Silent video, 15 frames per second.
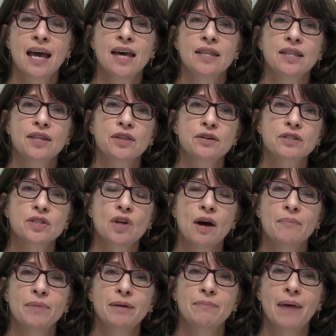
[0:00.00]
that there's
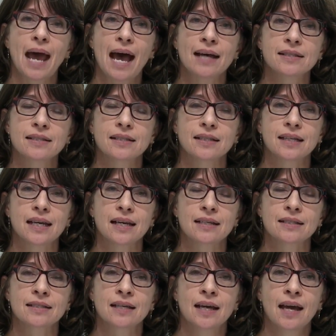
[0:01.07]
not been past
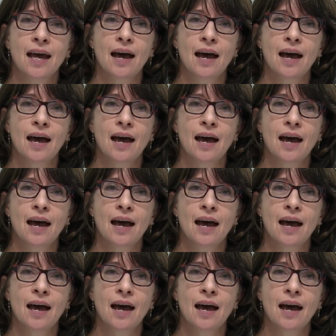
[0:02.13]
leaks.